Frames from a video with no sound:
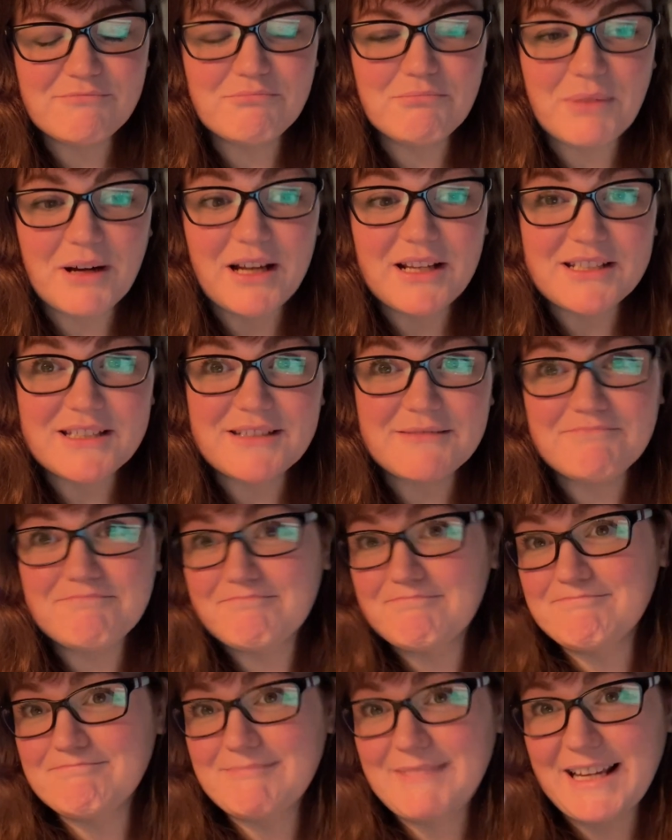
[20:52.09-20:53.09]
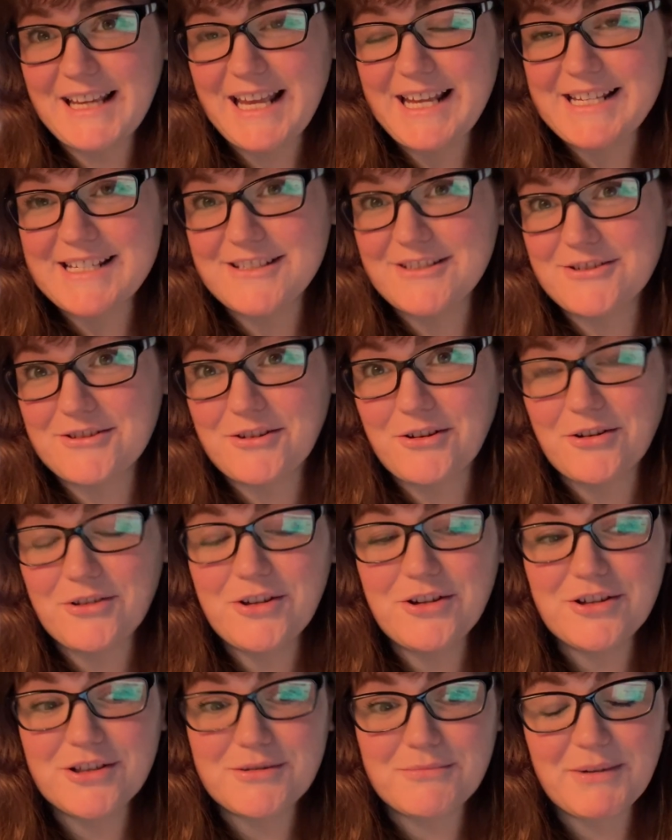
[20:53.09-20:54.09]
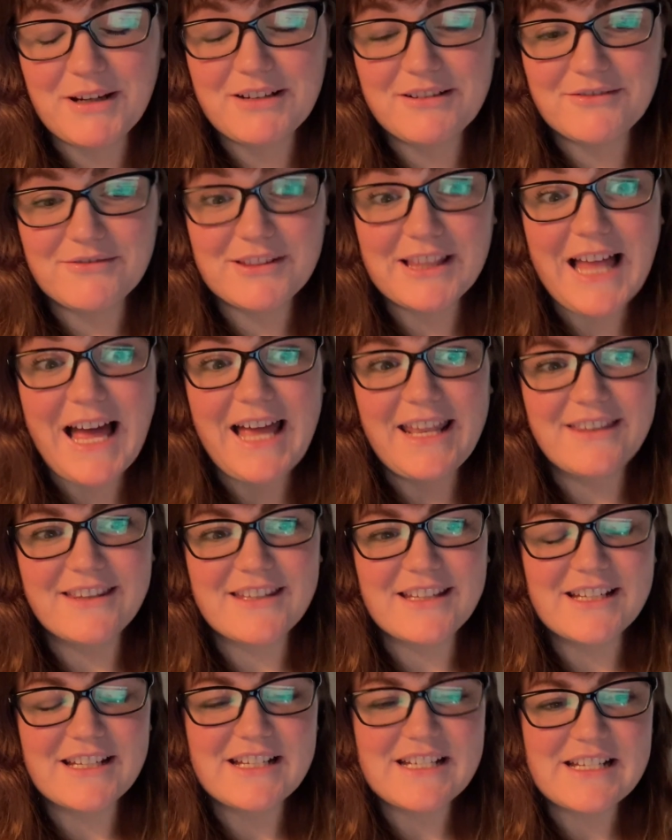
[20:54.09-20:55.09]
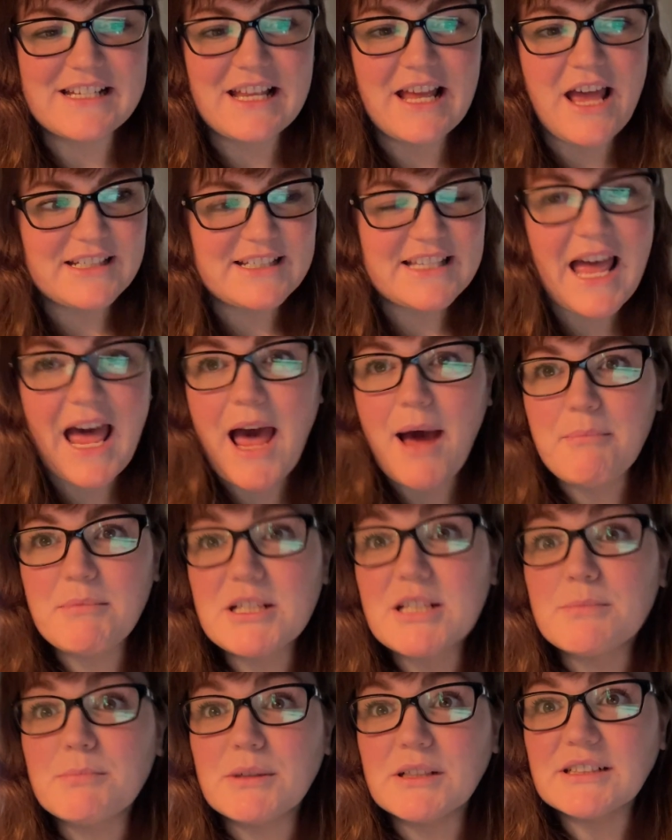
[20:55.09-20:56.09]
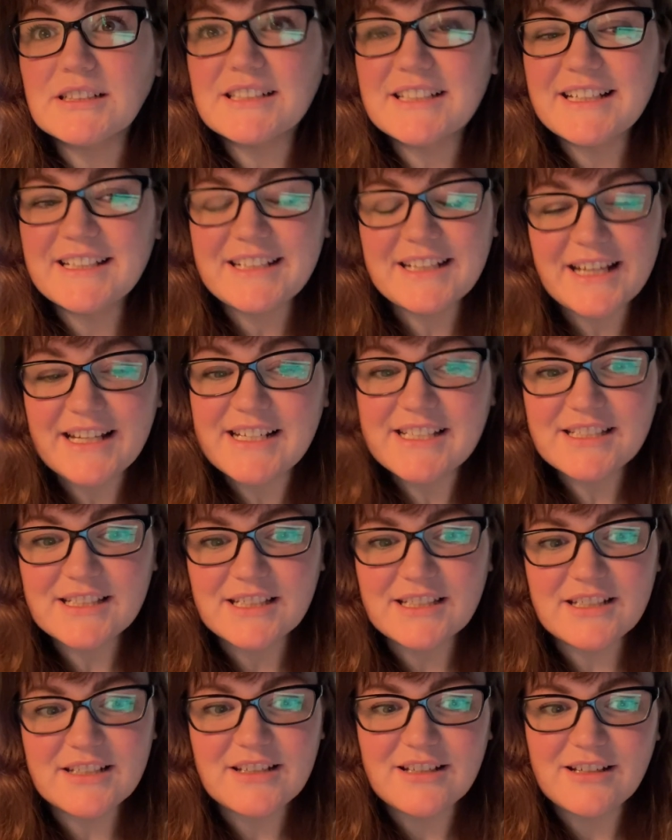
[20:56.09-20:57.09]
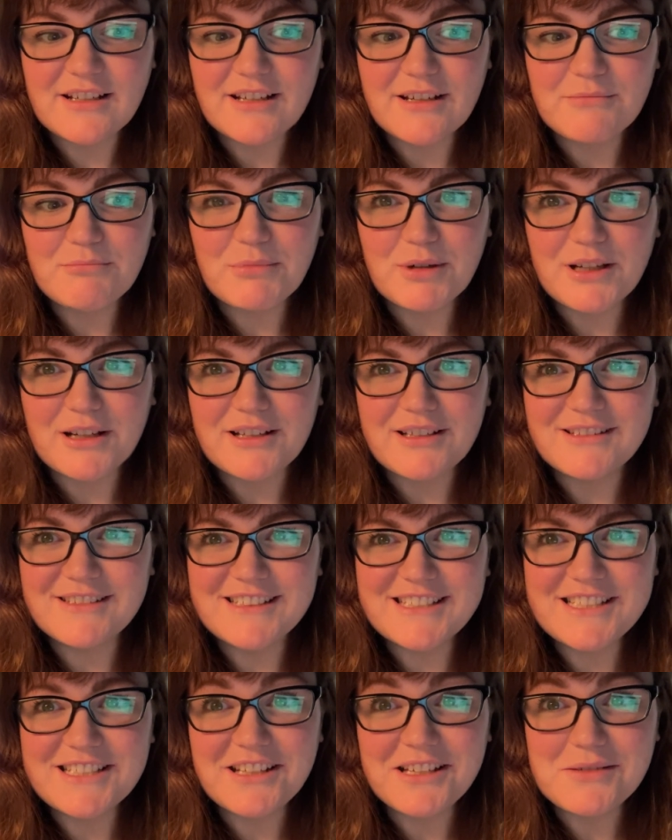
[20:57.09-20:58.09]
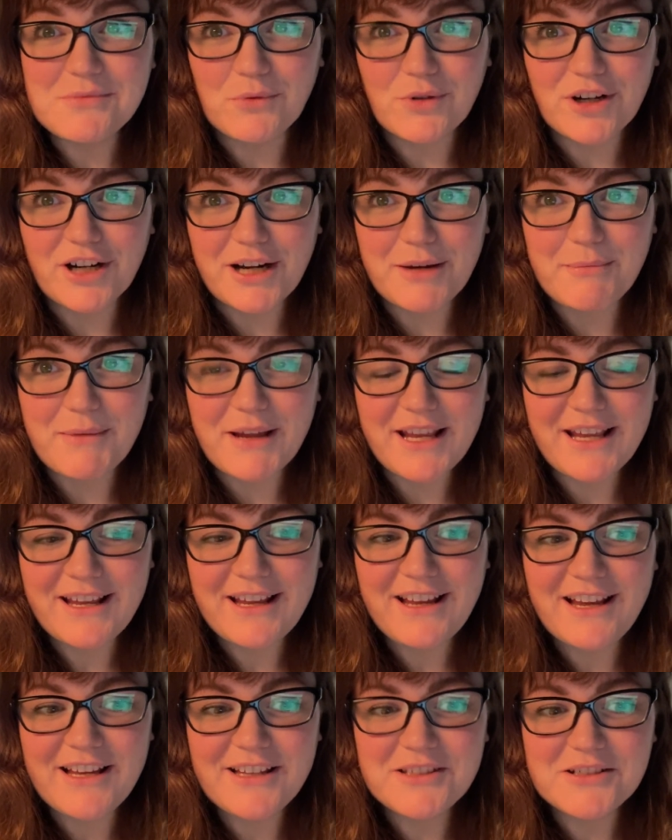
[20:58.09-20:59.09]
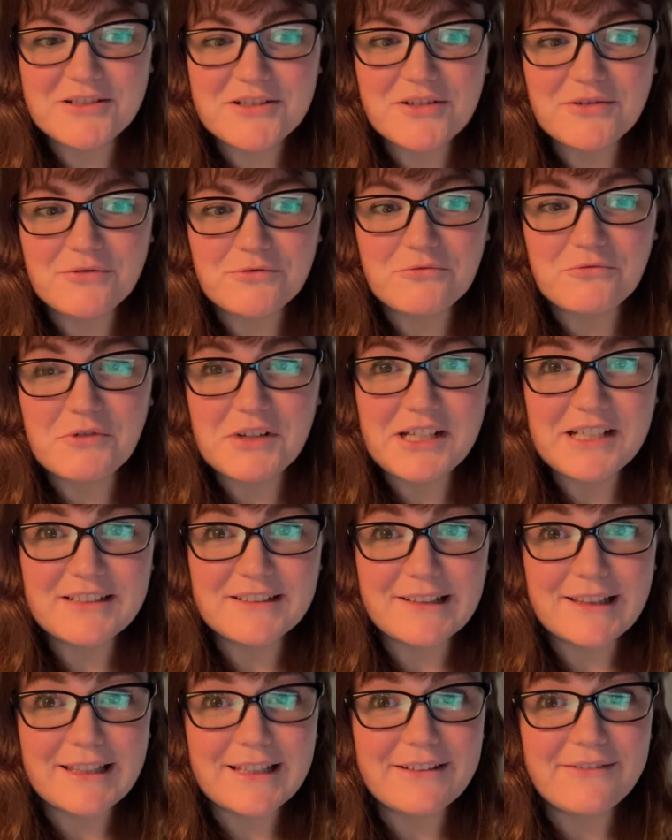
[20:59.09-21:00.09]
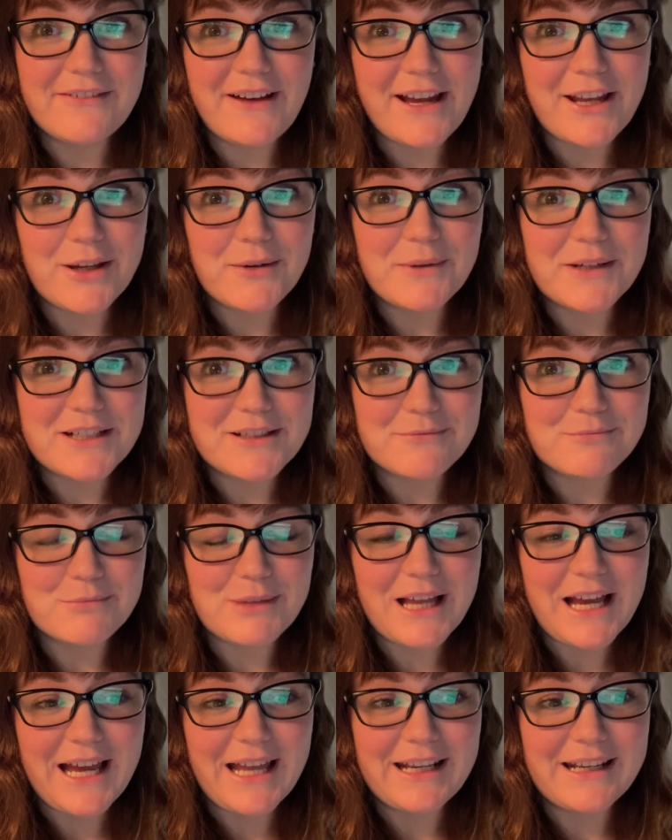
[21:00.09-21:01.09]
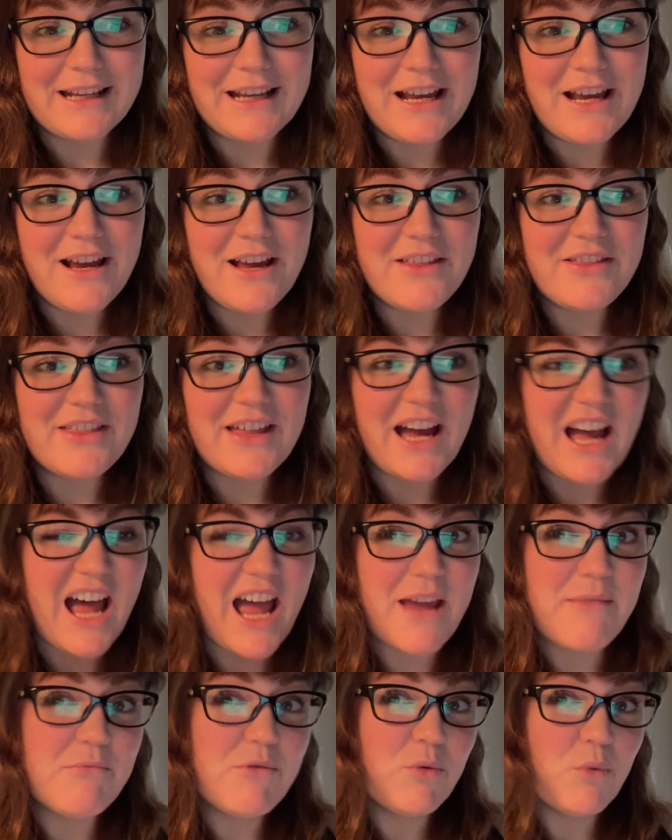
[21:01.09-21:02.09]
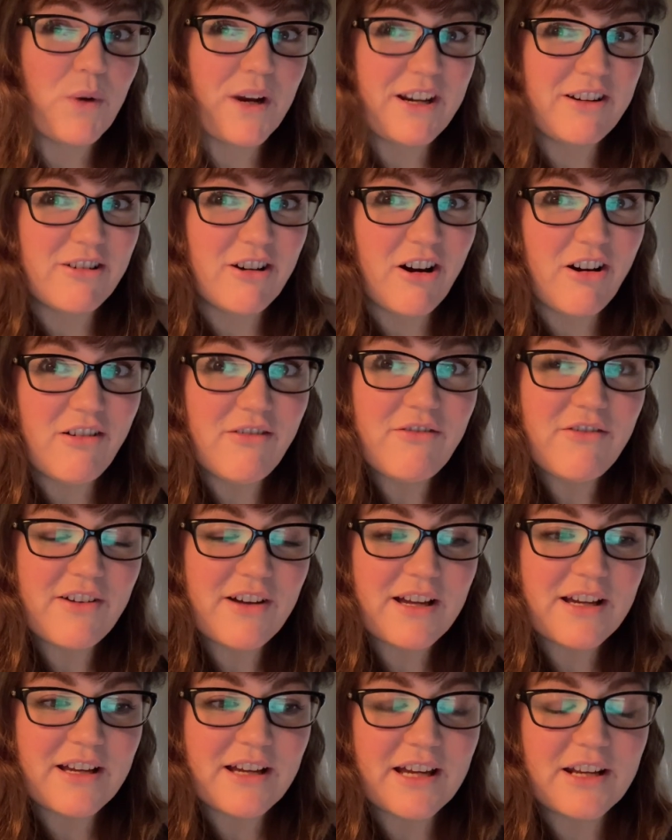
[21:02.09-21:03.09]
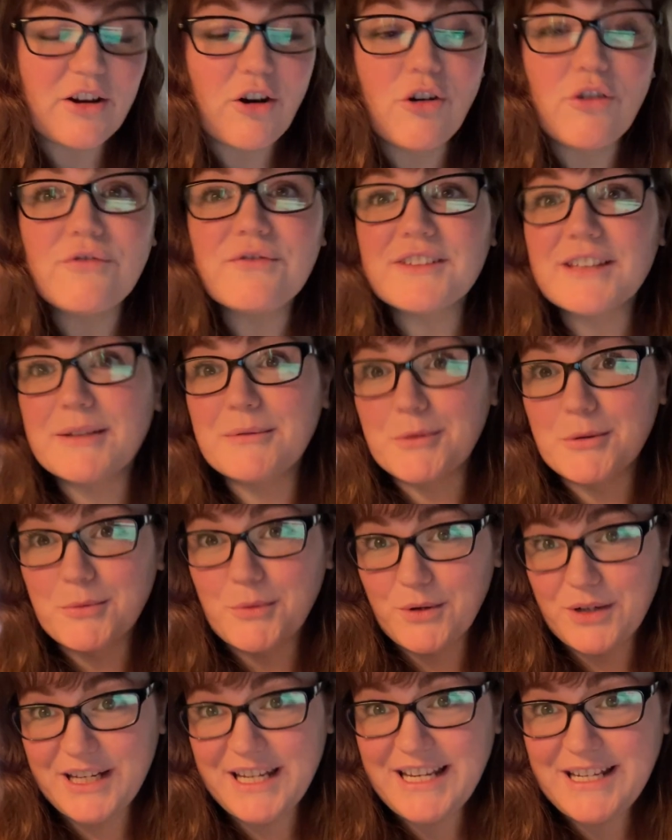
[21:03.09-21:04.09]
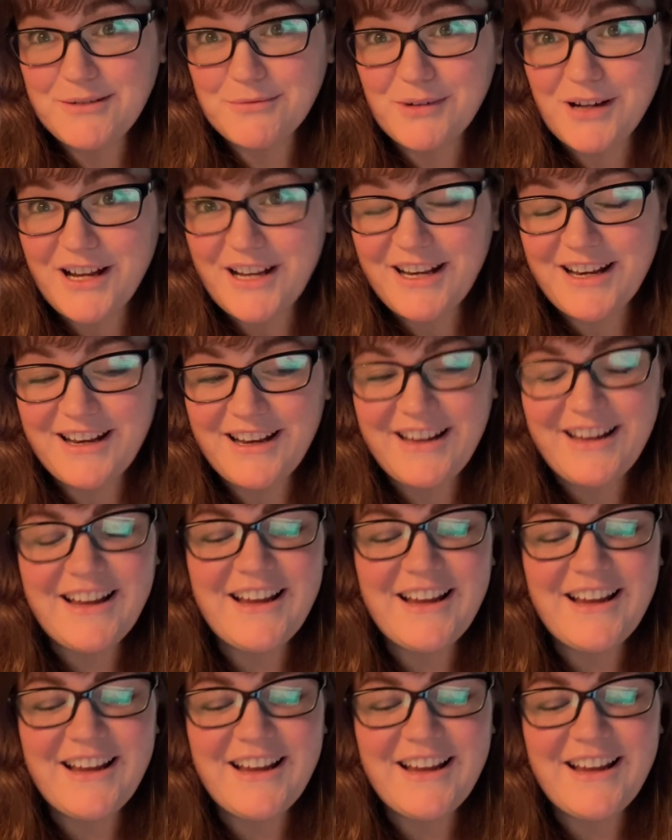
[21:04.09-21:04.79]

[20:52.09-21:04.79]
But I guess there's not a huge amount of land that is habitable in Iceland, but this does worry me. There's no real evacuation plan that I'm aware of, and hopefully we won't need one.